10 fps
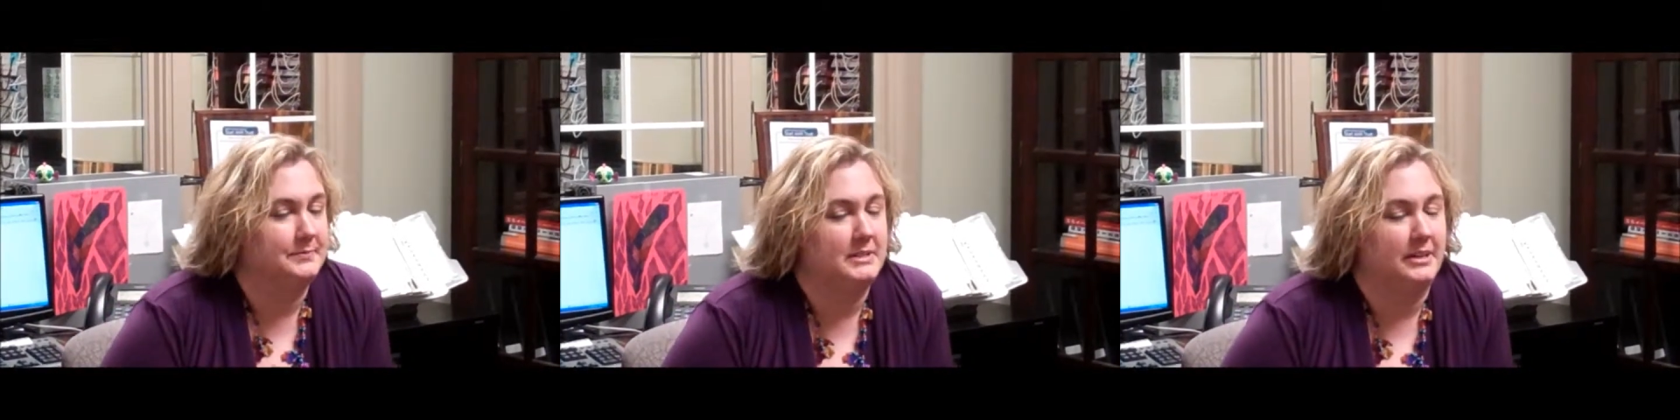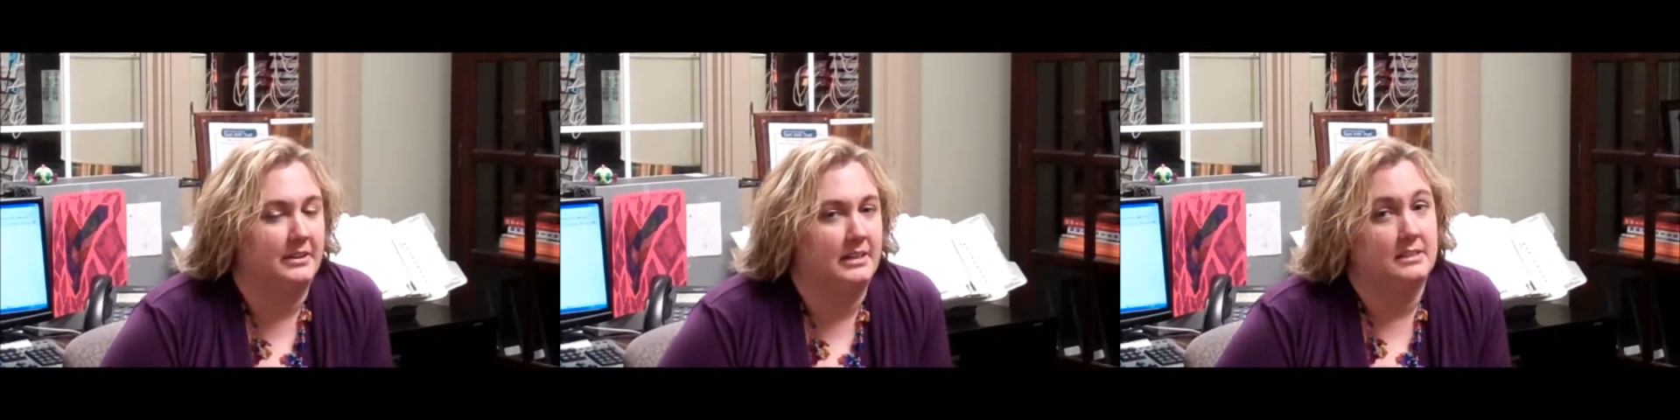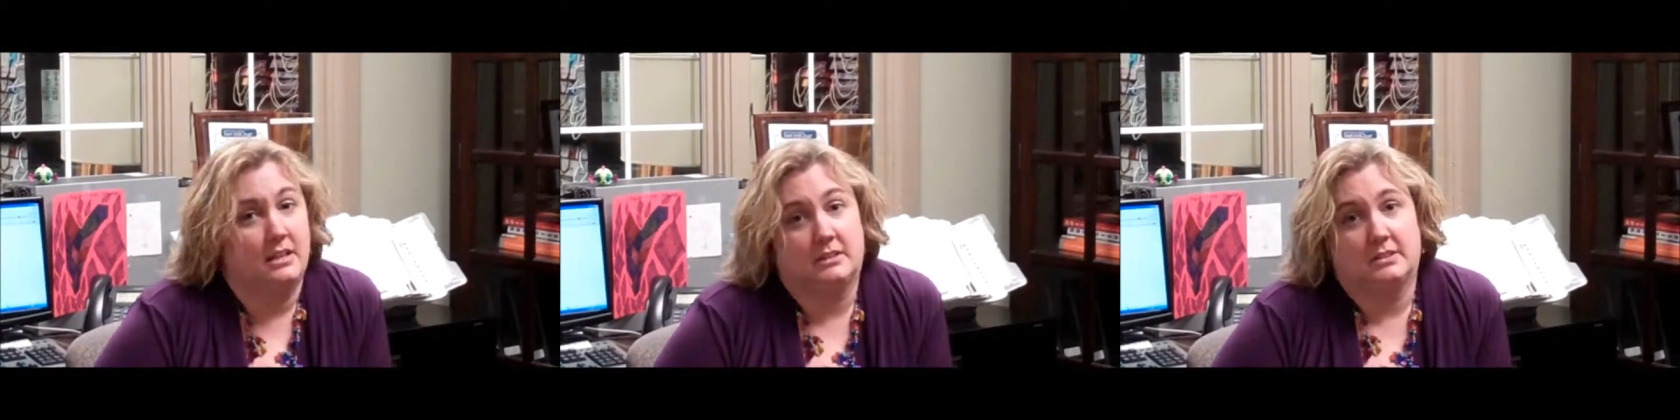Teri
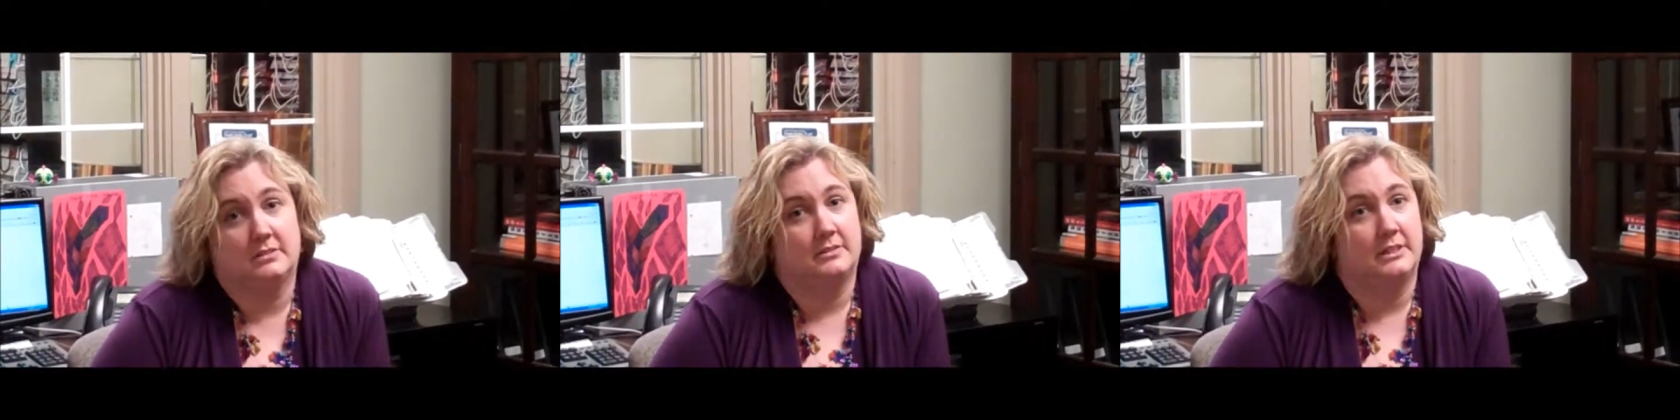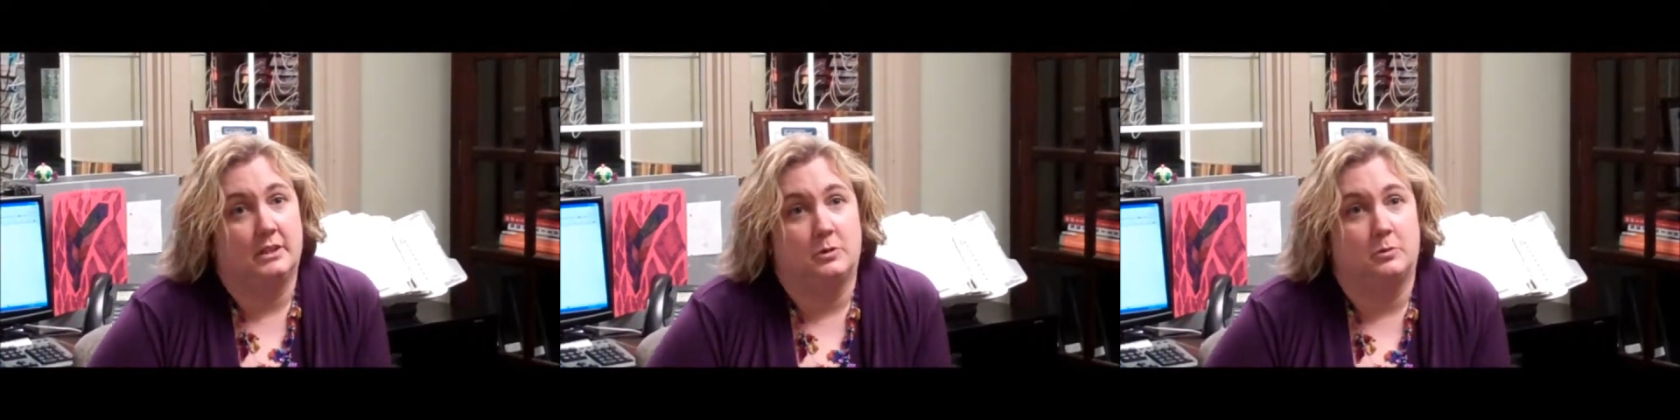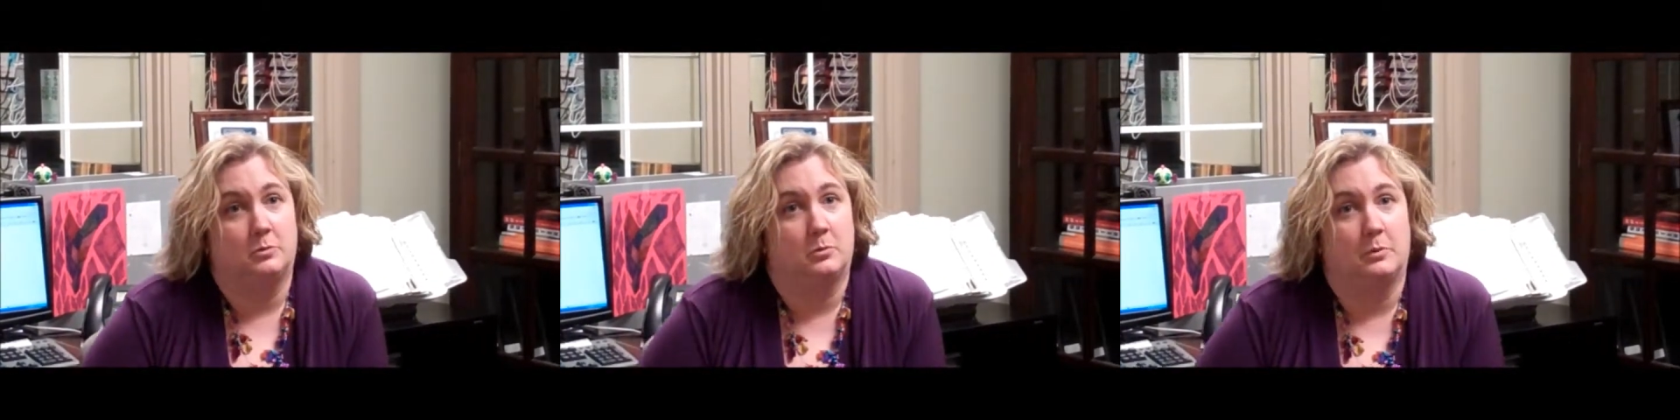and tell her, you
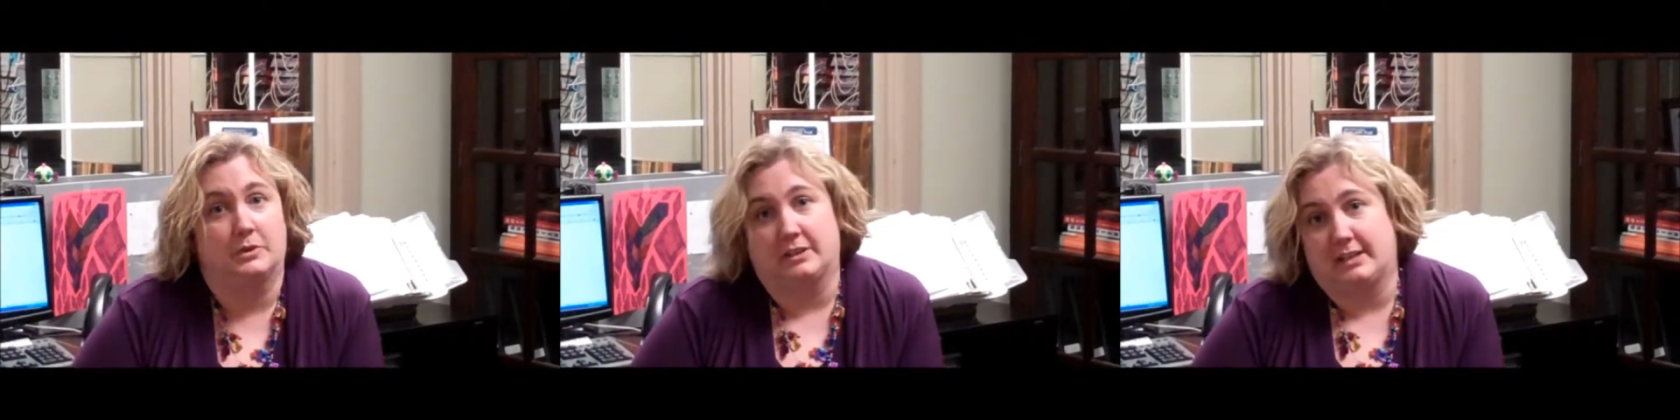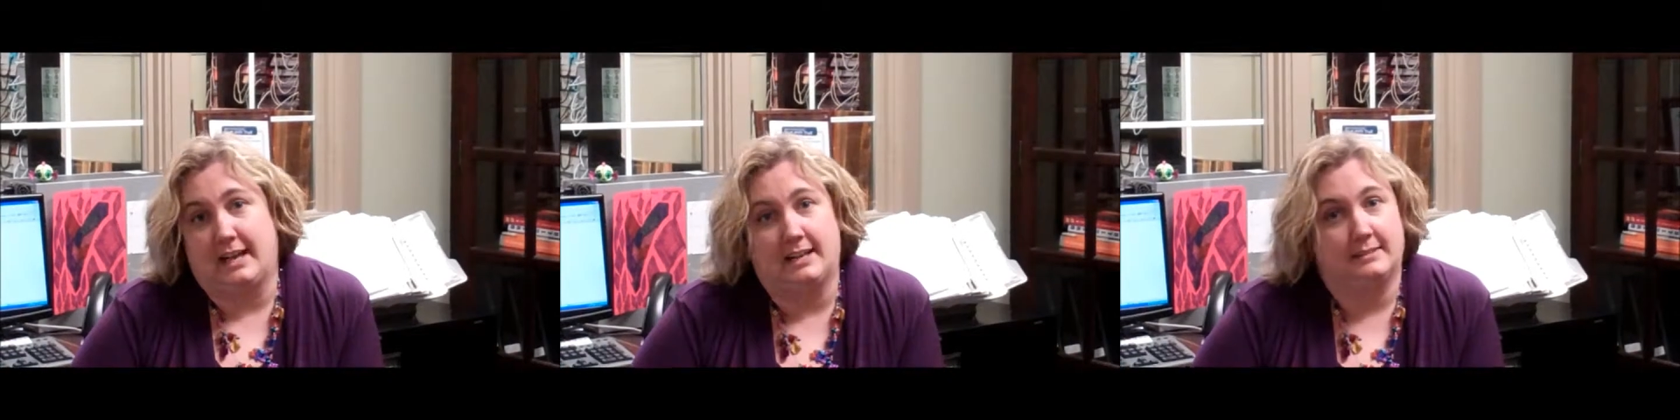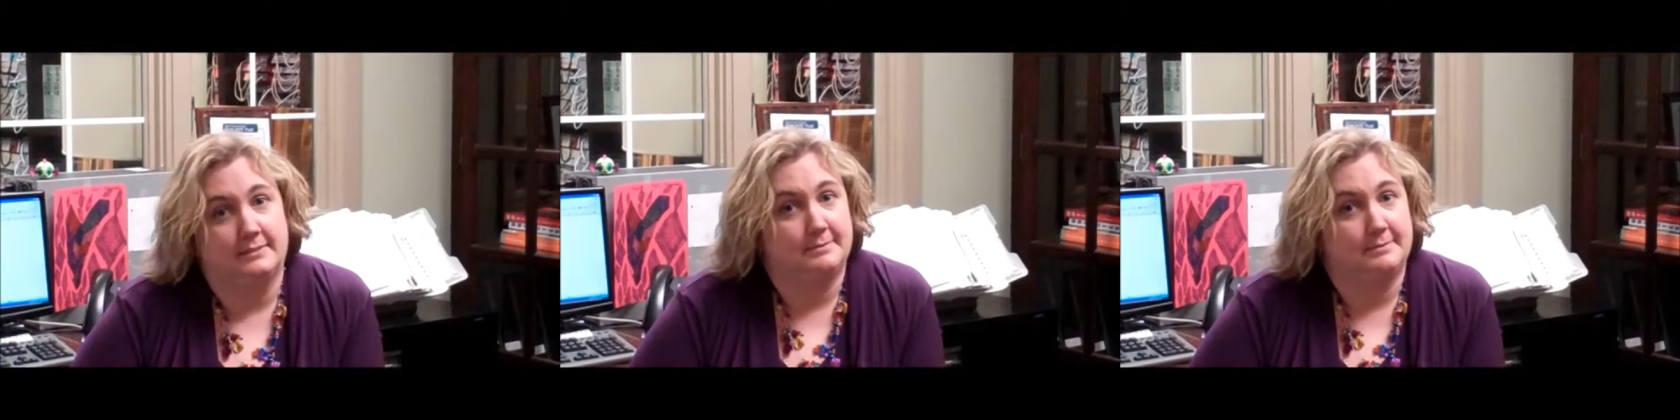know, what we're looking at.